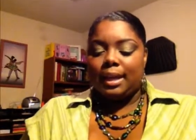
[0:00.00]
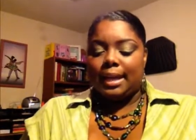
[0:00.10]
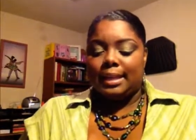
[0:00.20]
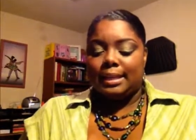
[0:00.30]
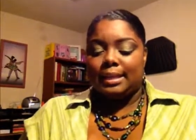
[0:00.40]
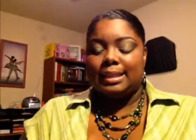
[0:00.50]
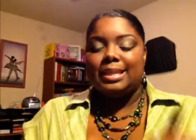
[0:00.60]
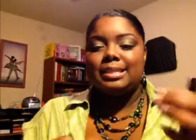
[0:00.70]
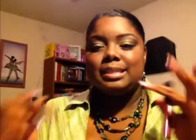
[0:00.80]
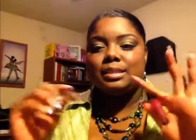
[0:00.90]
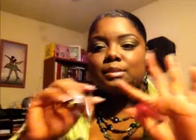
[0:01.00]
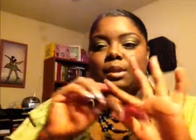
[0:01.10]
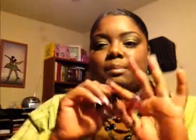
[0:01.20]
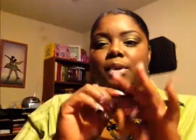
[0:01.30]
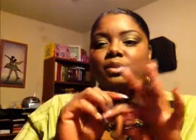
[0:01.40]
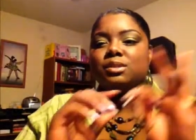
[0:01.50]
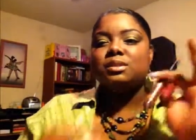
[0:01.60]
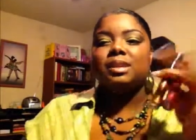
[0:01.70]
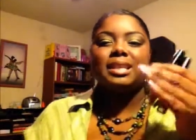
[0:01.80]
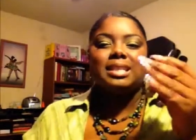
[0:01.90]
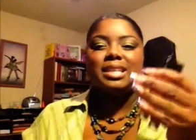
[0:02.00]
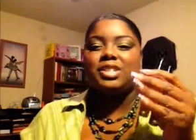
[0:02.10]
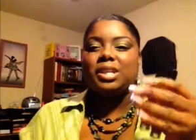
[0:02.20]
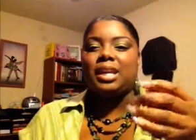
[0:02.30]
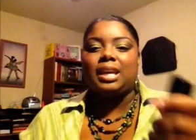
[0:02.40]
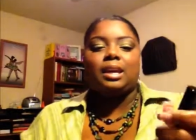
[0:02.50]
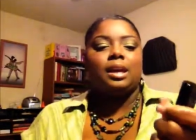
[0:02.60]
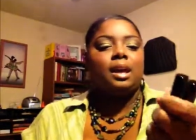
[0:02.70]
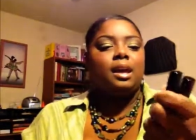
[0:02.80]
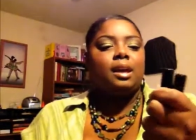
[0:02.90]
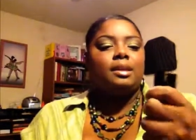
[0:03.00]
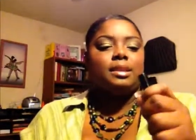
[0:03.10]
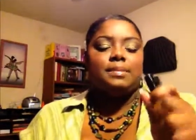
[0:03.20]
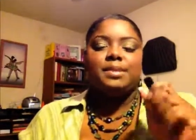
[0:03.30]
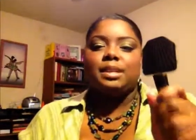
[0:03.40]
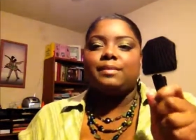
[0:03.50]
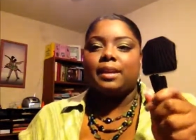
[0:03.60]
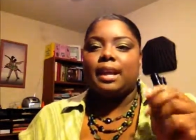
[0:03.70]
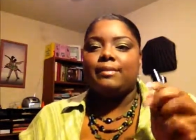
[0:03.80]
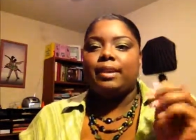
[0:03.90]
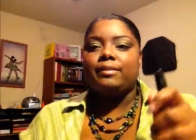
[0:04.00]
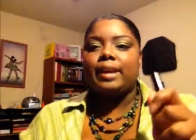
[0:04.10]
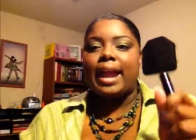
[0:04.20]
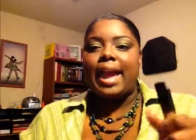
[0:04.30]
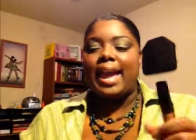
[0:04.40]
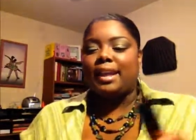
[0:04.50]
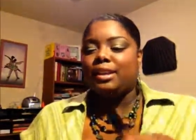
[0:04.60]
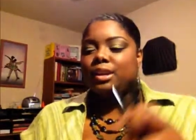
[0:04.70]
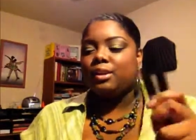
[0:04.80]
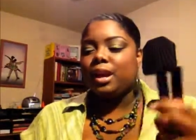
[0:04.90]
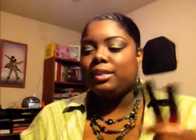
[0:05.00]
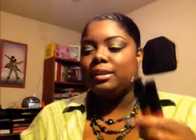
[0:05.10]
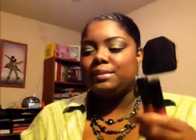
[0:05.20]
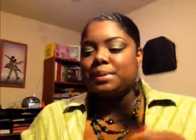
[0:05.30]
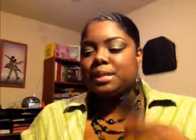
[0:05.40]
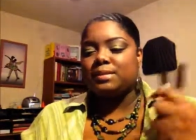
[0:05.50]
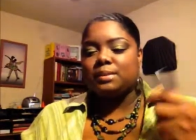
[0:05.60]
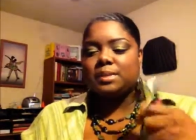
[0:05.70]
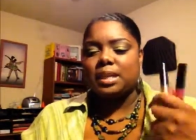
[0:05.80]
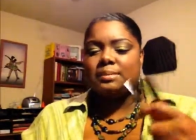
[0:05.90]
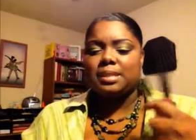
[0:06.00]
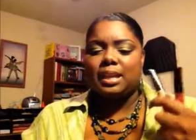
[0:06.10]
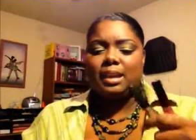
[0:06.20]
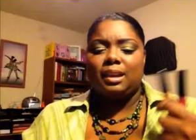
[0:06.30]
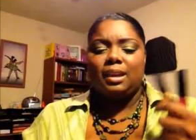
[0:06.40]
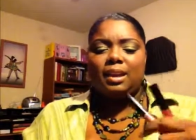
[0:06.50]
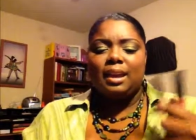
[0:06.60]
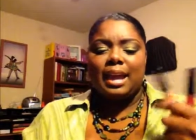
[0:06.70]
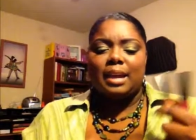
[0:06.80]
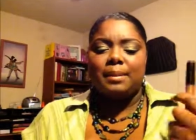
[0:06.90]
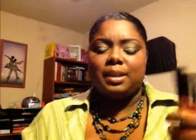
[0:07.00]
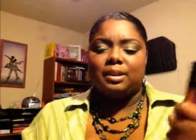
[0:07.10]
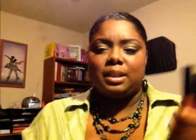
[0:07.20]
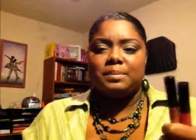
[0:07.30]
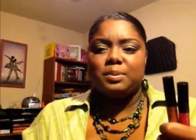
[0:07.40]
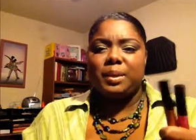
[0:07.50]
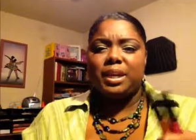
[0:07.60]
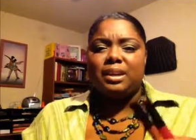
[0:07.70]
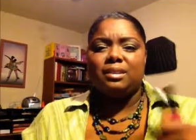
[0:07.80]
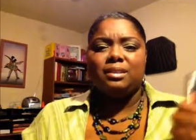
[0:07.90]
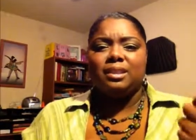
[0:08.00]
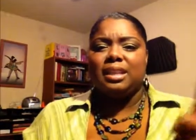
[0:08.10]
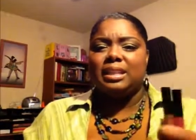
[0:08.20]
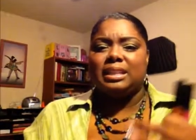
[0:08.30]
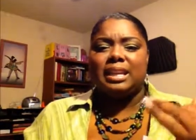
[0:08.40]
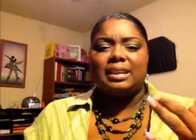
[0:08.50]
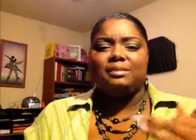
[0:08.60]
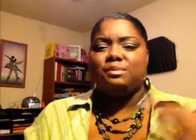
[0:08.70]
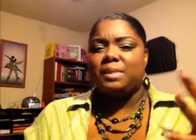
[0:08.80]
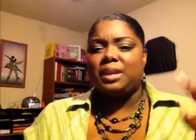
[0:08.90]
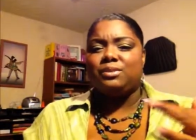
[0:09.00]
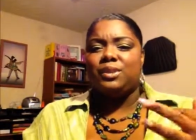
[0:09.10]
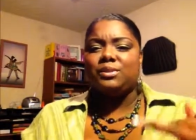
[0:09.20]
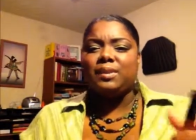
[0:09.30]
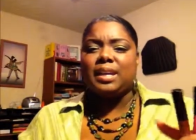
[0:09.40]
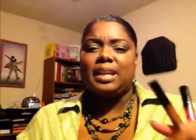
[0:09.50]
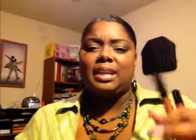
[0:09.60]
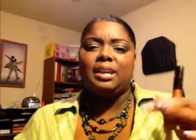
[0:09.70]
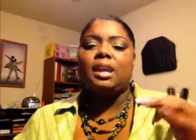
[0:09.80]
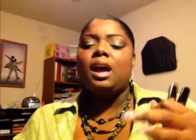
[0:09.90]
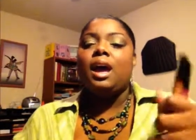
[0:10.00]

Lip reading: and this is the most conditioning lip stuff that I've ever had. You know, other lip stuff, sometimes they kind of make your lips peel and they make you feel funny, and